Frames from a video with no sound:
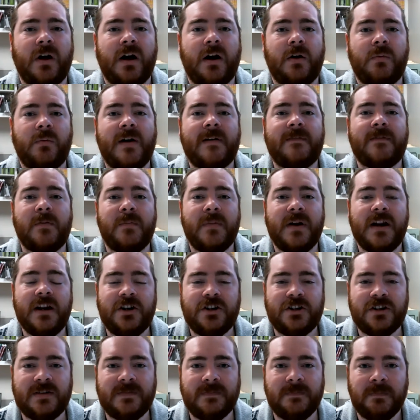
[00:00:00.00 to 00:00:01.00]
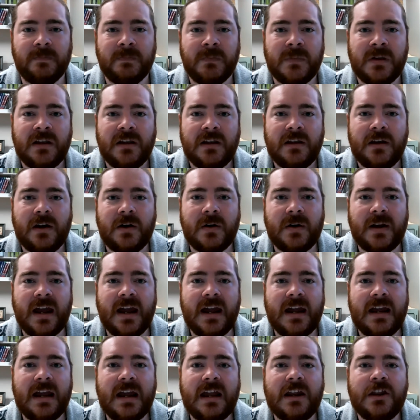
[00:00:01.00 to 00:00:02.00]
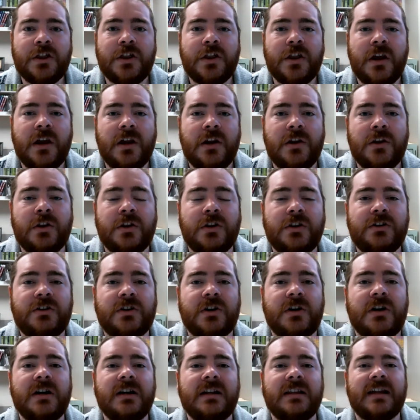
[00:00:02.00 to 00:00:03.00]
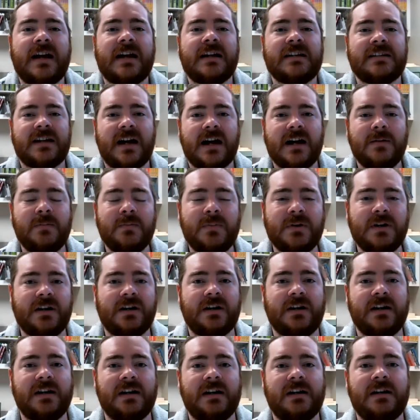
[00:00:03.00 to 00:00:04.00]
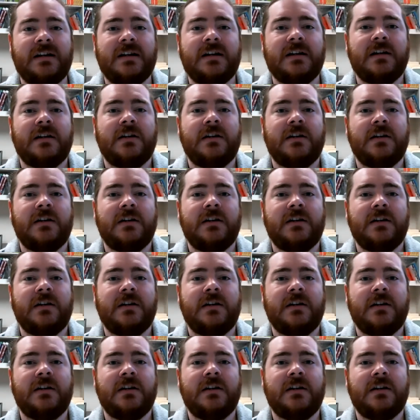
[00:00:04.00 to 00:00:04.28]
Reformation. Okay, and during that time period,